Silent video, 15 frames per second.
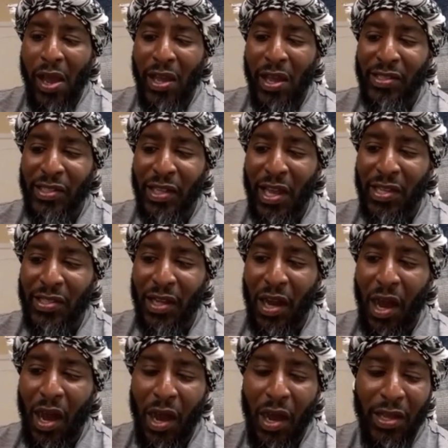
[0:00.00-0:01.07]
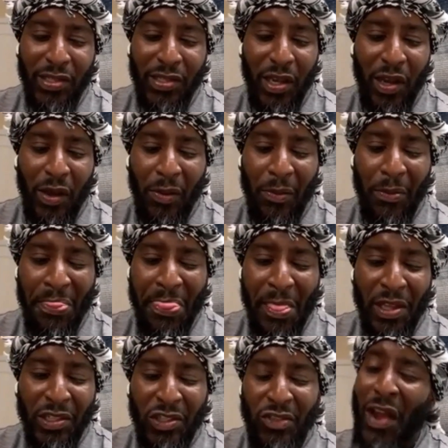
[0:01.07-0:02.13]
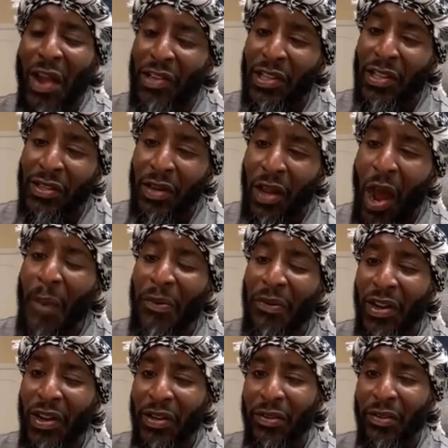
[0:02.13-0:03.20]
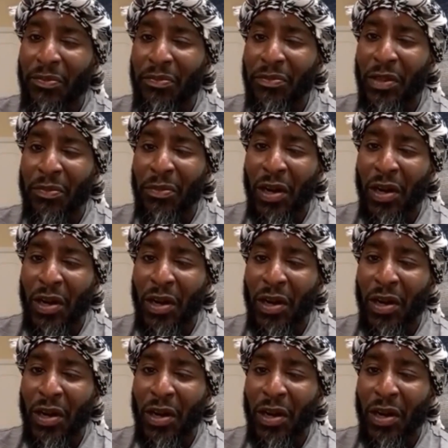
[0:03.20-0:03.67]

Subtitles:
as a traveling, operating the